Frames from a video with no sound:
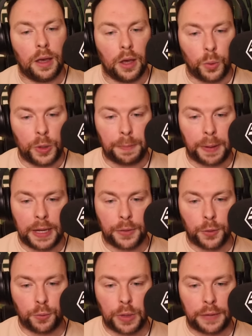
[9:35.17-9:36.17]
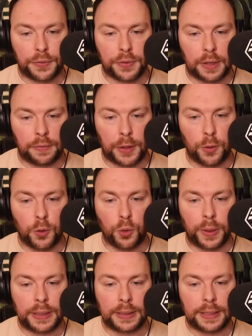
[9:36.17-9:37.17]
We paid the refs and they
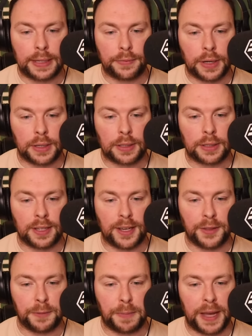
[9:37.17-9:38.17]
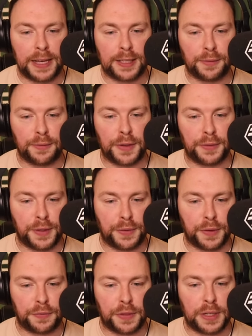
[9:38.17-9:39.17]
always give us the pens and
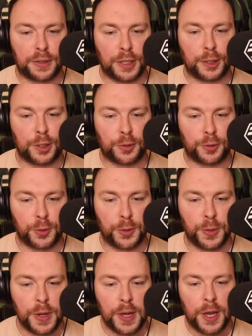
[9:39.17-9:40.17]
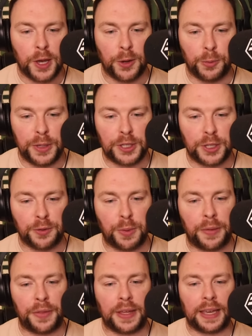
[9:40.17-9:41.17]
50-50s. It's true. We should have
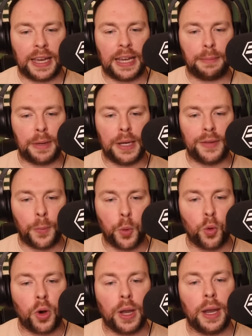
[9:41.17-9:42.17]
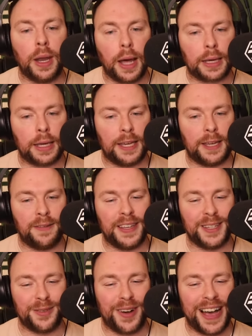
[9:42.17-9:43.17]
won the game. Liverpool got lucky,
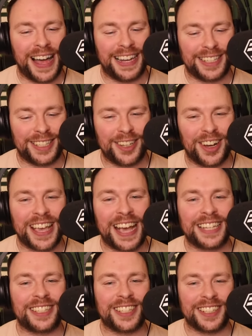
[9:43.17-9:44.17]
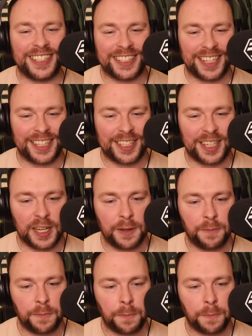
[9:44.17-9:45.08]
is what Alex sarcastically says here.